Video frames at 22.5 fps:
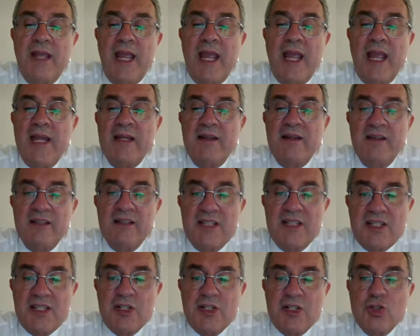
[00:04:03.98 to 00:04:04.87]
And
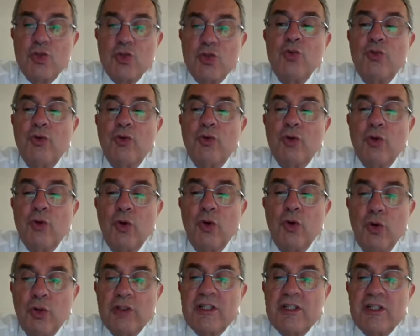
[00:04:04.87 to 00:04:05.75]
this is true for
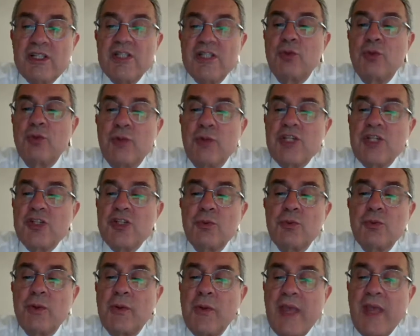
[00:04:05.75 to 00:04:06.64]
all these
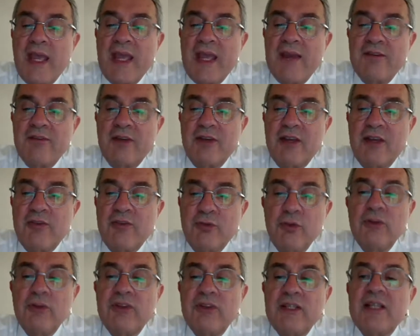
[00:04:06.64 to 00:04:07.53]
situations where we have a
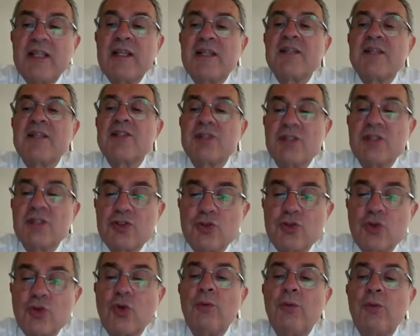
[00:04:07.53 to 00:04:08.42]
full thickness
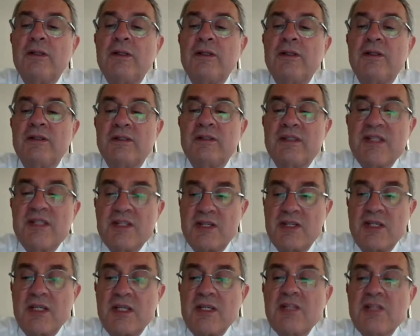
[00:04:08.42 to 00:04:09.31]
stromal
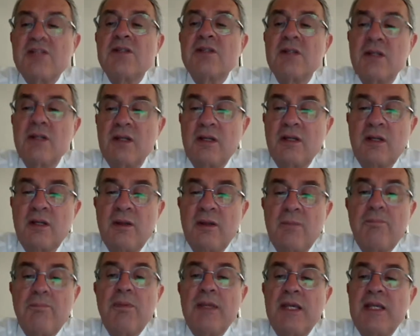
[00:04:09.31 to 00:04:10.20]
disease,
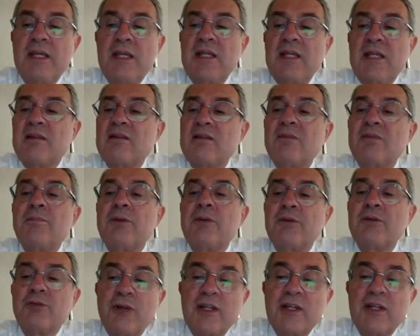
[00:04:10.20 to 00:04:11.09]
be it
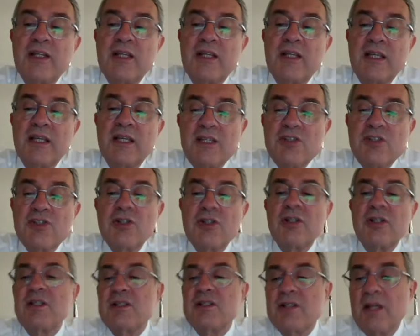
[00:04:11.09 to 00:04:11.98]
perforating
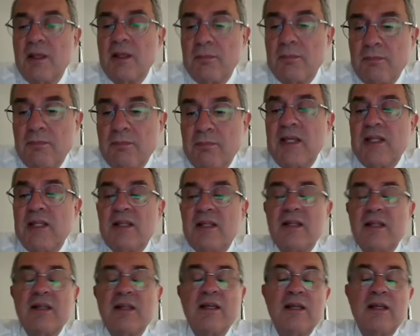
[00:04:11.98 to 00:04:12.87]
injury, be
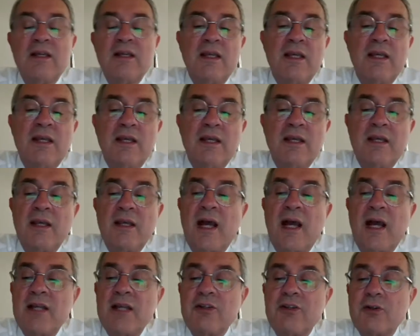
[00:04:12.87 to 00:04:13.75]
it a
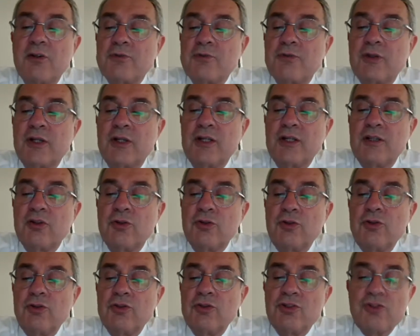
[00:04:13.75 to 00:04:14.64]
hydrops for
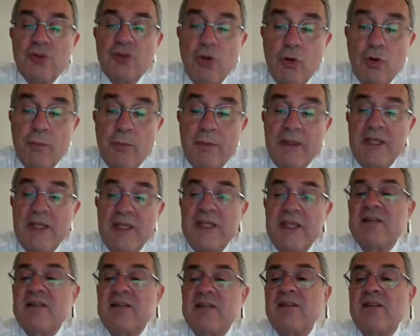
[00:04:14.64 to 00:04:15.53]
keratoconus, or
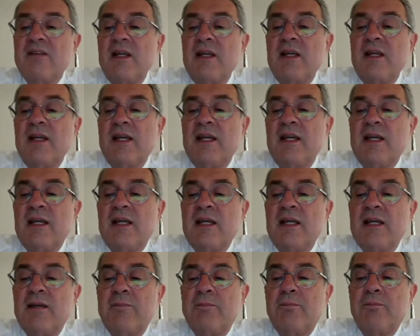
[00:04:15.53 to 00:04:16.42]
be
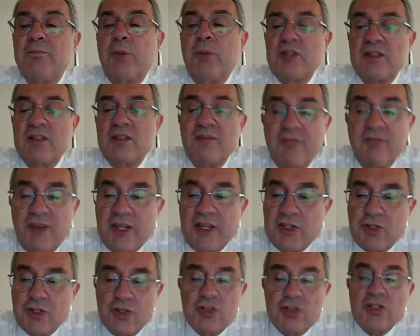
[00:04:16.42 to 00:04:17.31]
it
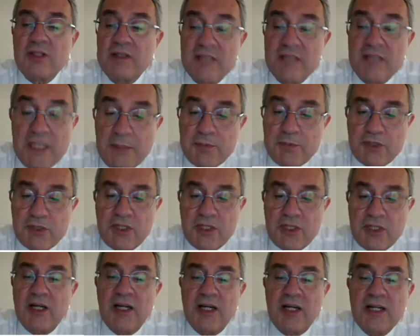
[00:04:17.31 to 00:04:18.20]
post-infectious deep
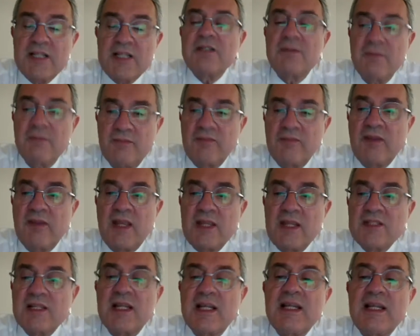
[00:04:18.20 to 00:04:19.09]
scars.
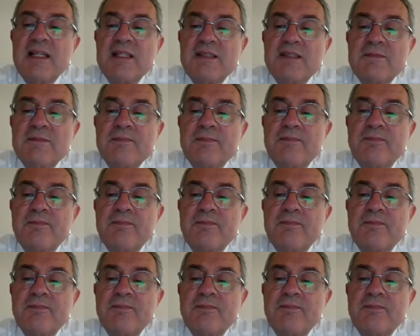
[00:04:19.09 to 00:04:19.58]
Next slide.